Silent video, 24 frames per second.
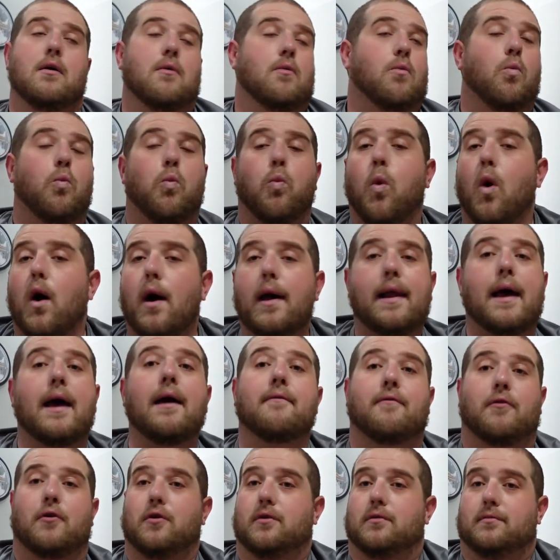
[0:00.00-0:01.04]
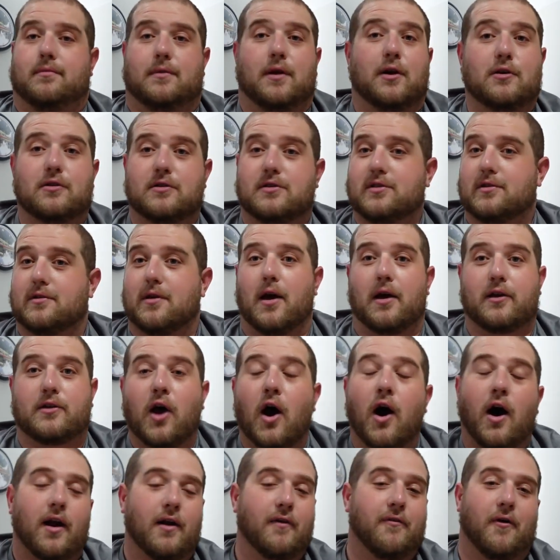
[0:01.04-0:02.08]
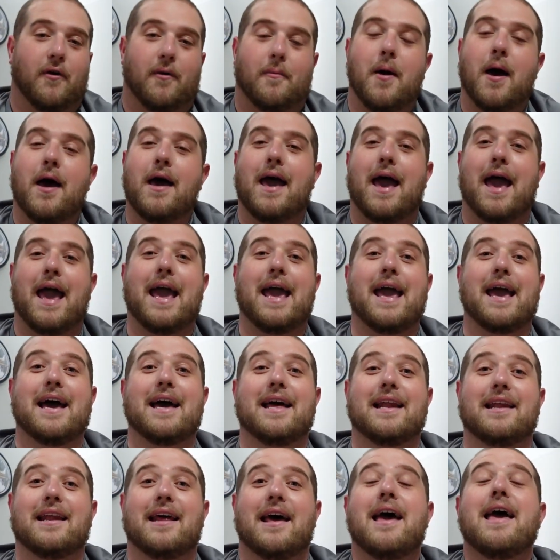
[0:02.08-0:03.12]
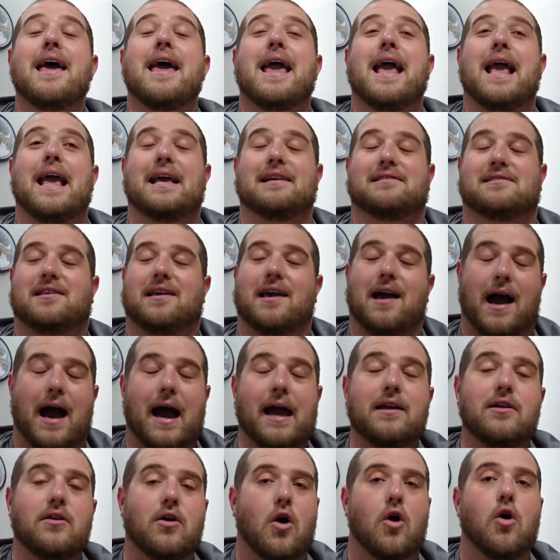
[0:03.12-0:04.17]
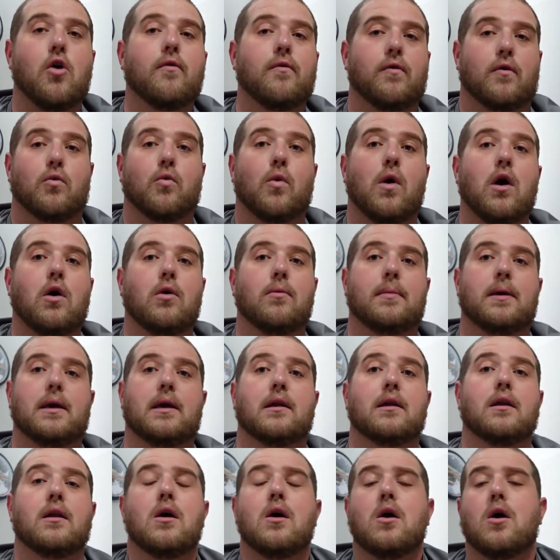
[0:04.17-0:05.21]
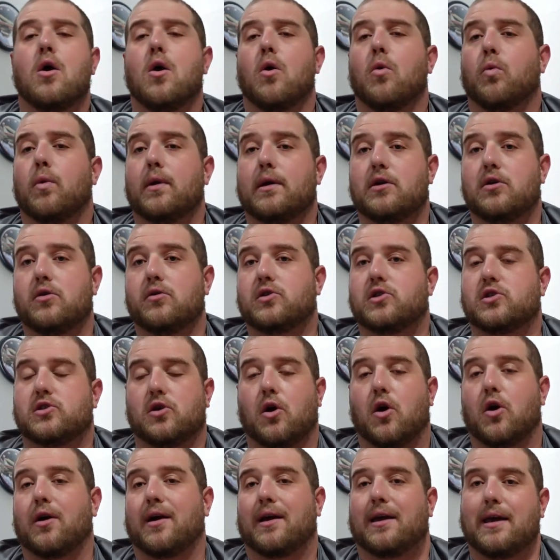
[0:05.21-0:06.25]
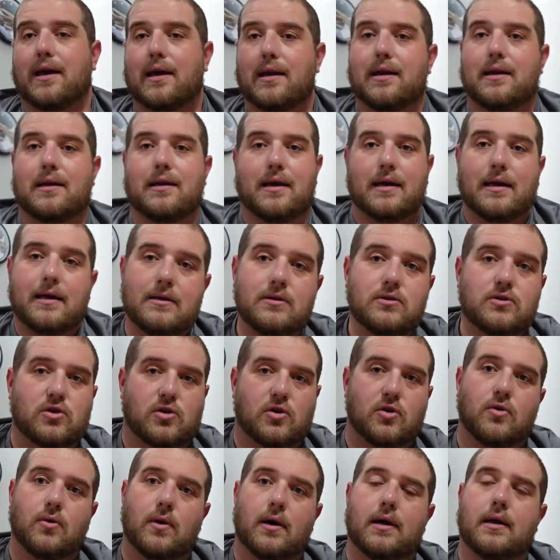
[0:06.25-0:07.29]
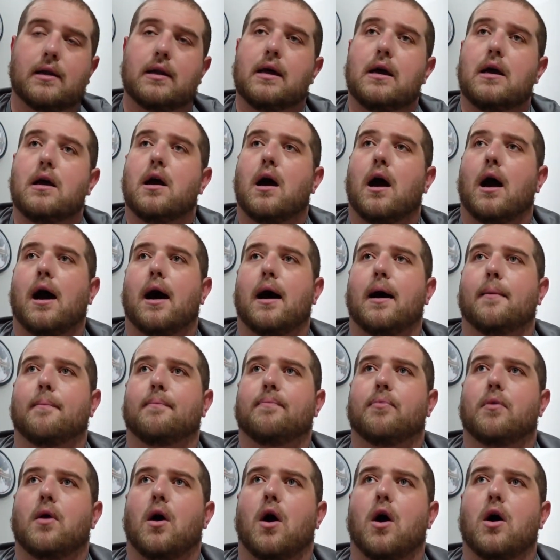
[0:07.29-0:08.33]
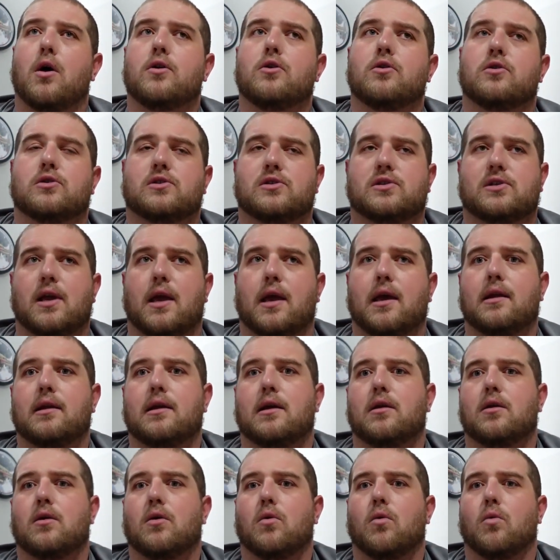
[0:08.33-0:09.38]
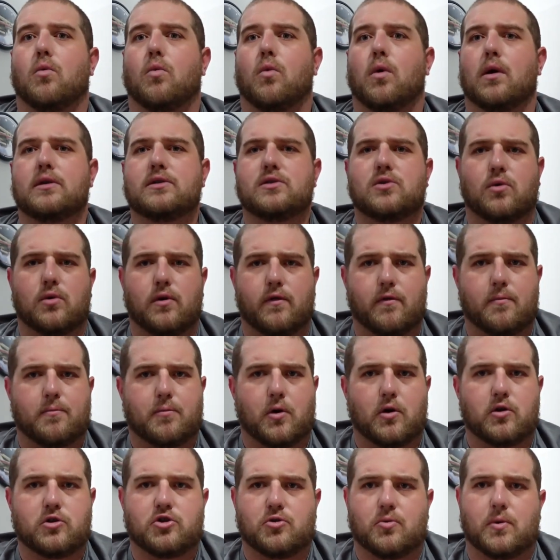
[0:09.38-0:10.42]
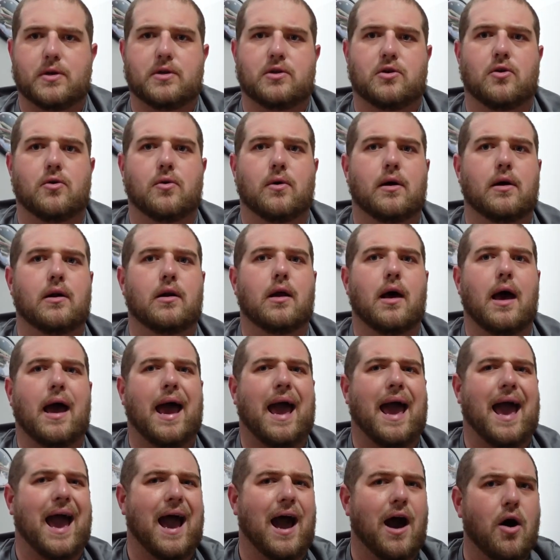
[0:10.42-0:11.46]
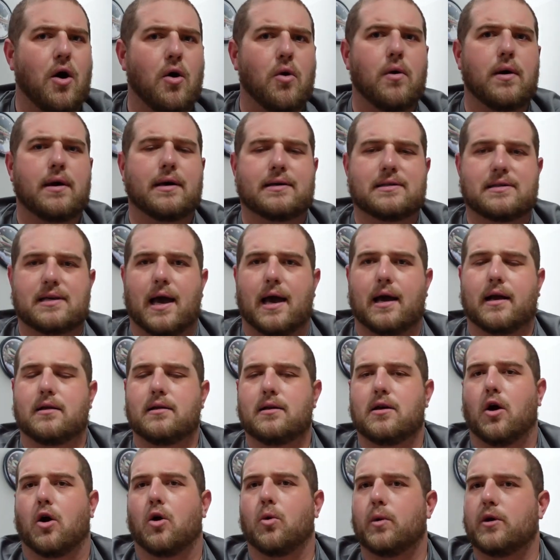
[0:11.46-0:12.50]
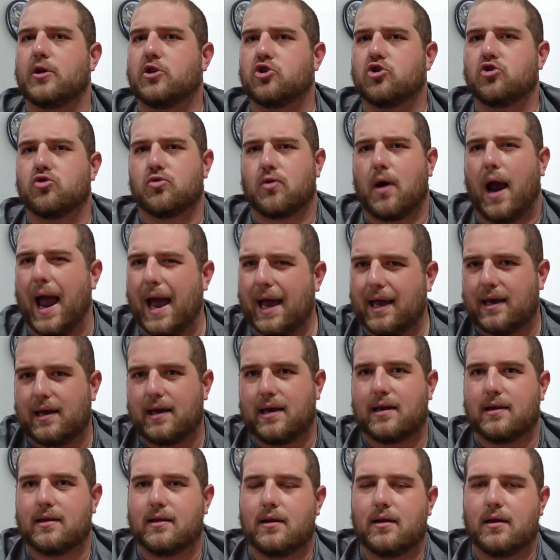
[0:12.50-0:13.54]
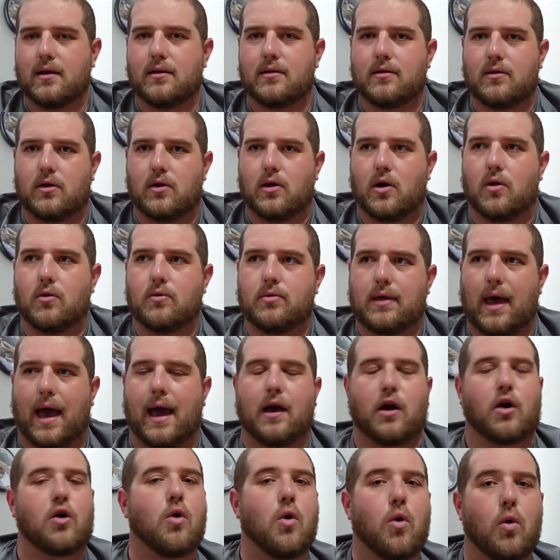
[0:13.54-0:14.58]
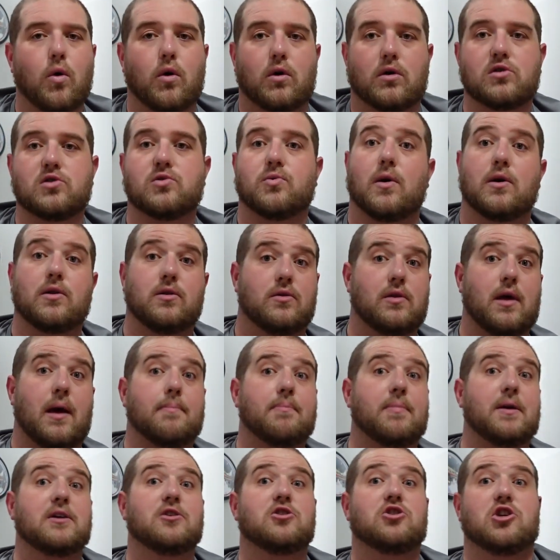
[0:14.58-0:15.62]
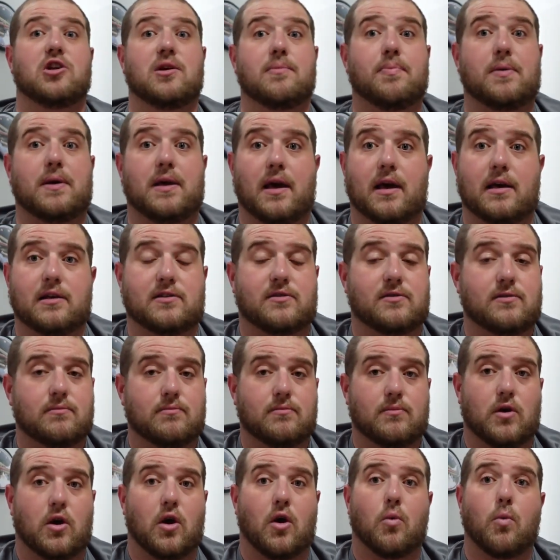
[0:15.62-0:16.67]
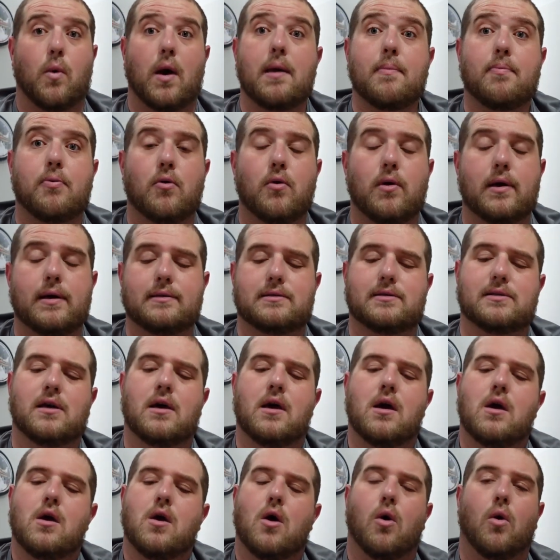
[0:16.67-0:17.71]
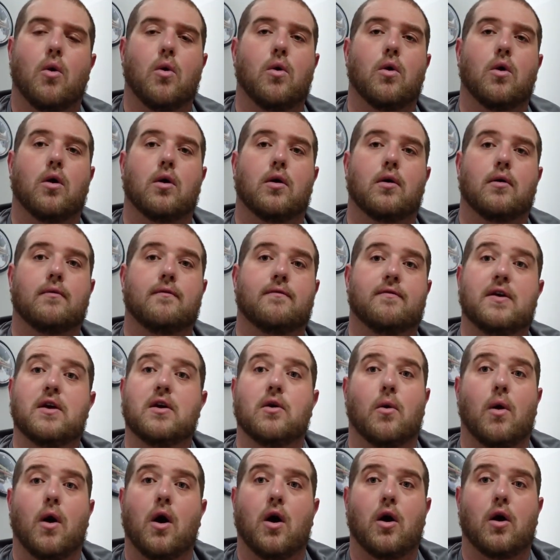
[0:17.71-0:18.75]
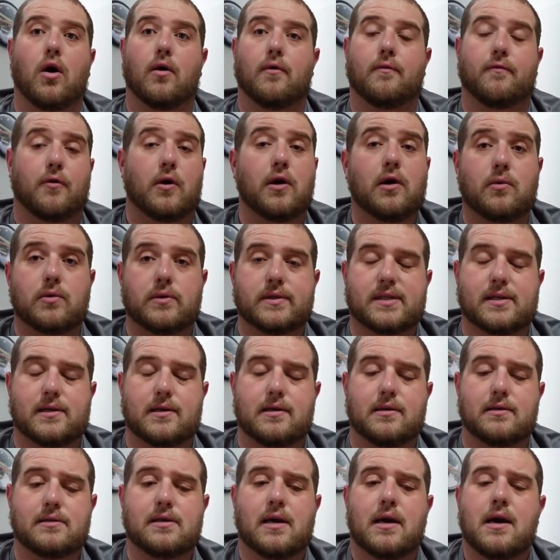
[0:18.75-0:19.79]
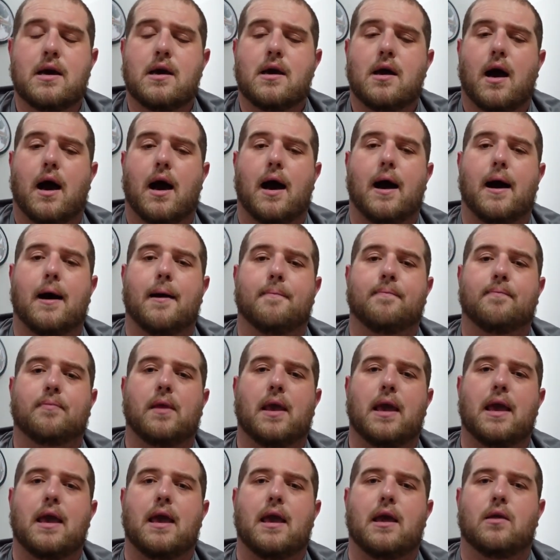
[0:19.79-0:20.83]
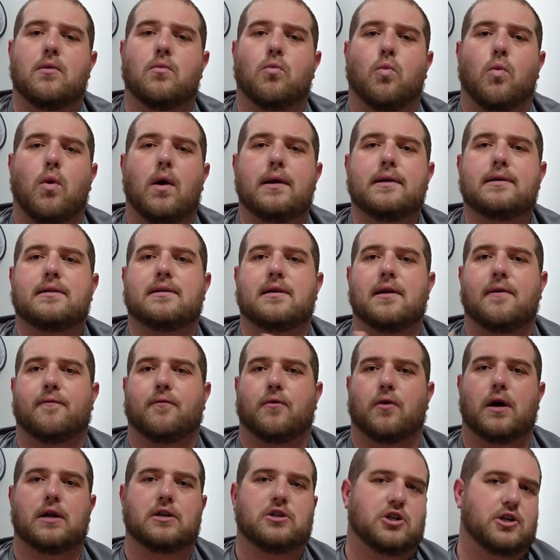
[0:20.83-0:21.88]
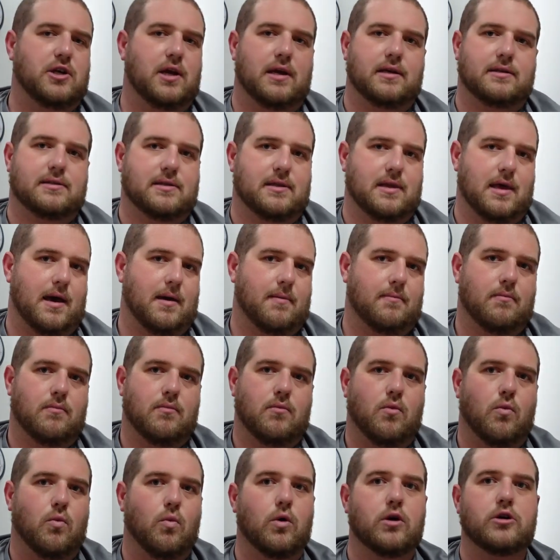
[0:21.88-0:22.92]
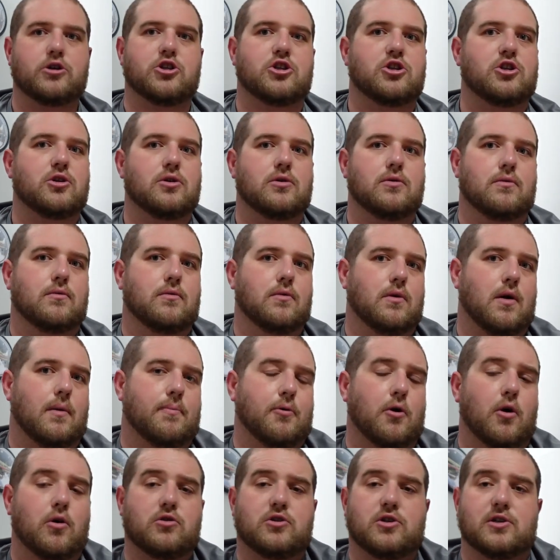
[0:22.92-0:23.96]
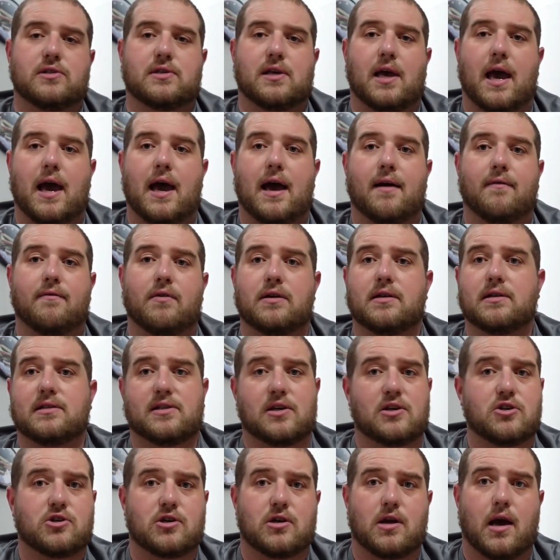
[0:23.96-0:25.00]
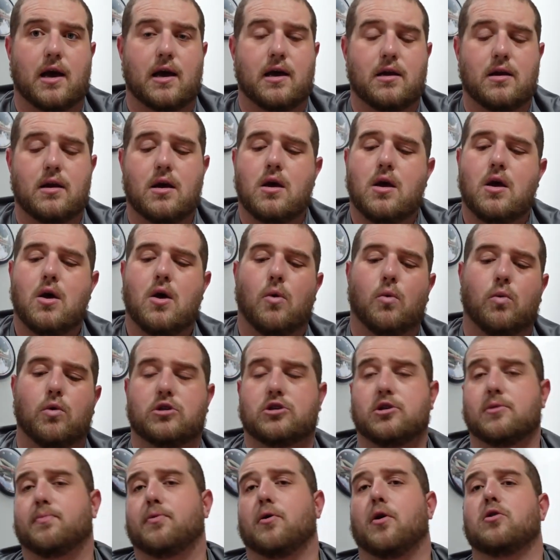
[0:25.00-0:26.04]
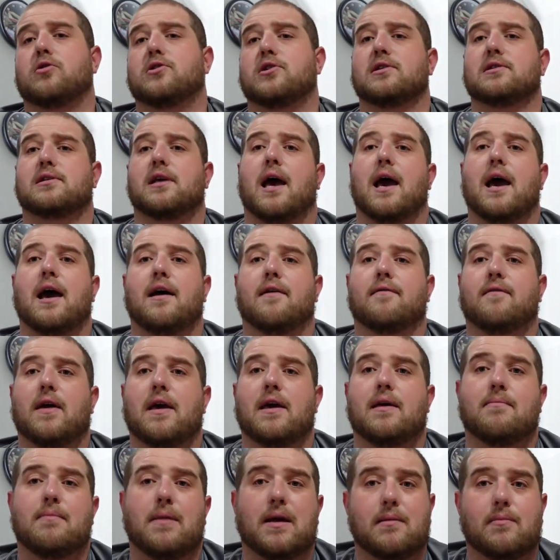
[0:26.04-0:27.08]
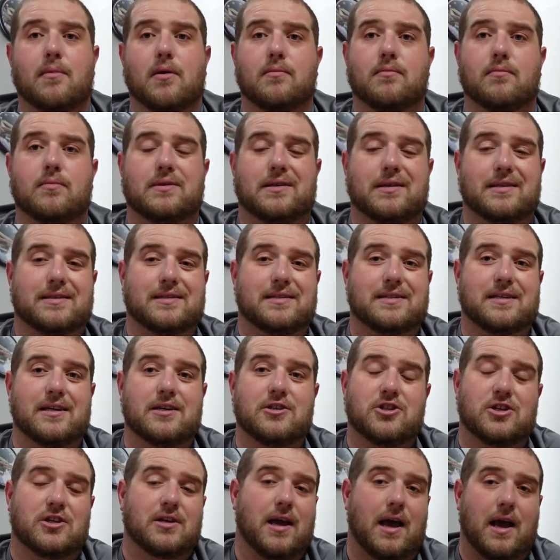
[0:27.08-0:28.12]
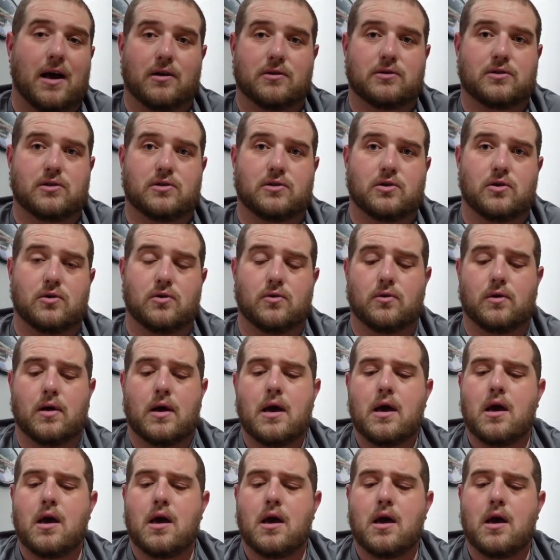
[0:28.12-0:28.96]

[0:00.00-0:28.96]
whatever. There's a ton of them, and it's kind of overwhelming when you start getting into it. Understanding what sort of approach are we doing, how exactly are we tracking, that course, whether that be GPS, waypoints or VOR frequencies, and what differentiates them. Which approaches have a decision height, which approaches have a minimum decision altitude.